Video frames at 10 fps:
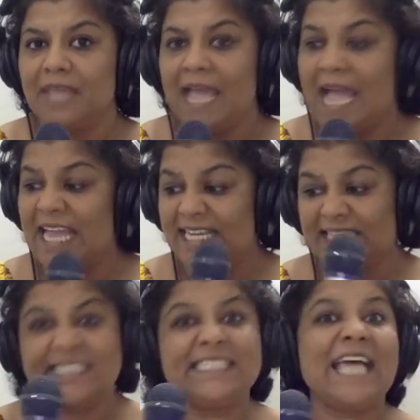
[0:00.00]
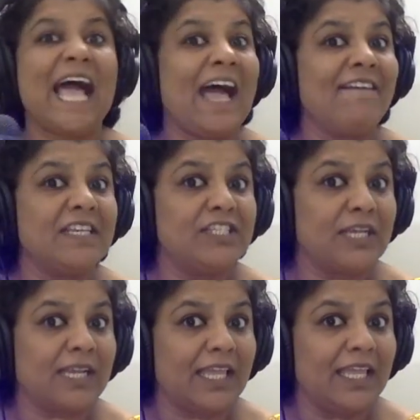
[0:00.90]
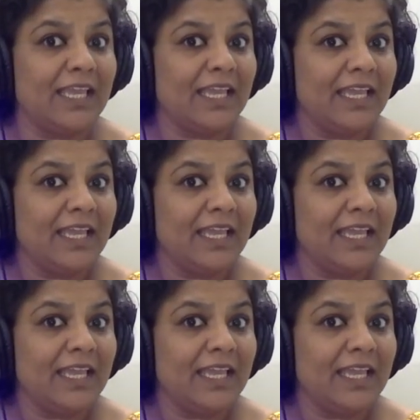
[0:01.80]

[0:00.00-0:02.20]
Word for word: and savagery